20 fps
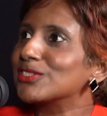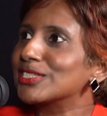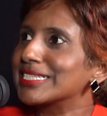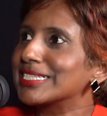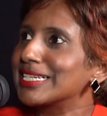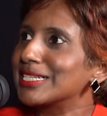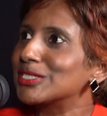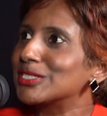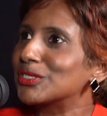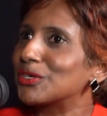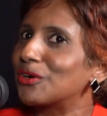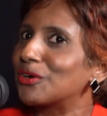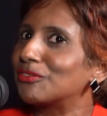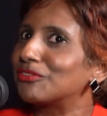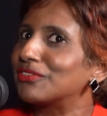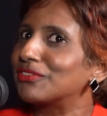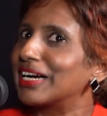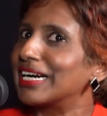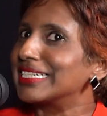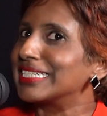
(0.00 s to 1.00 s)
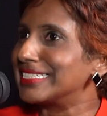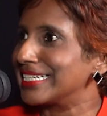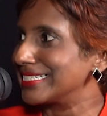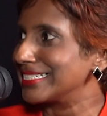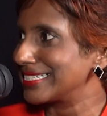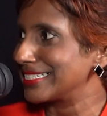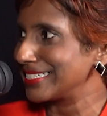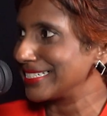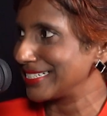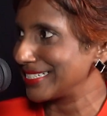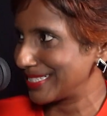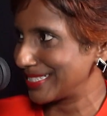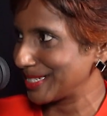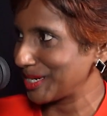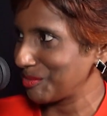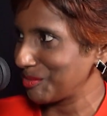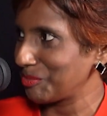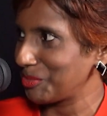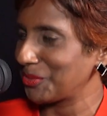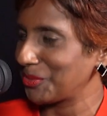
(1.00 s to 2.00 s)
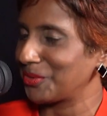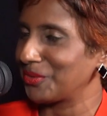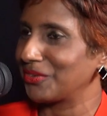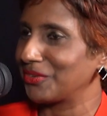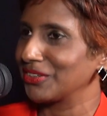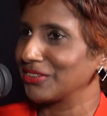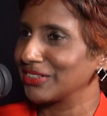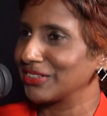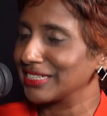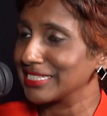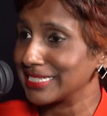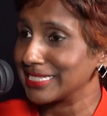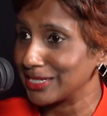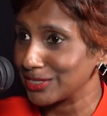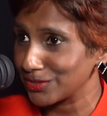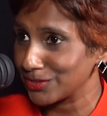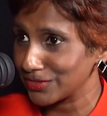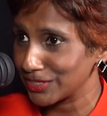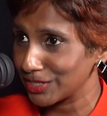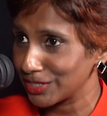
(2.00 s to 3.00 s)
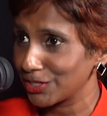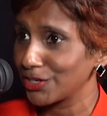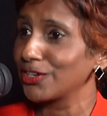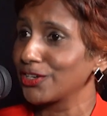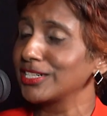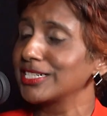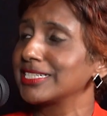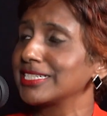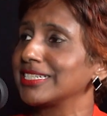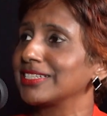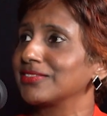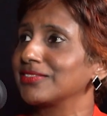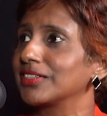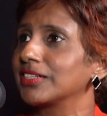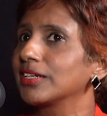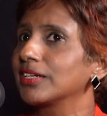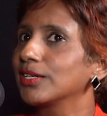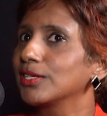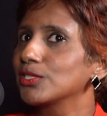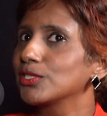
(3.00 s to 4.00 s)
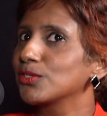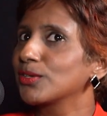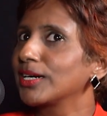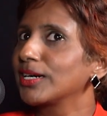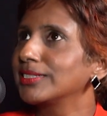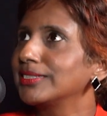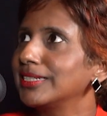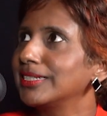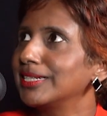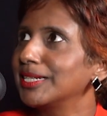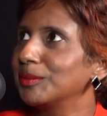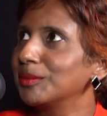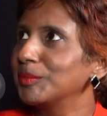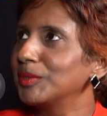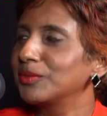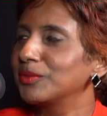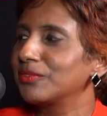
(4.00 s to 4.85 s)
your sense of identity in Singapore, sense of security even. So adillame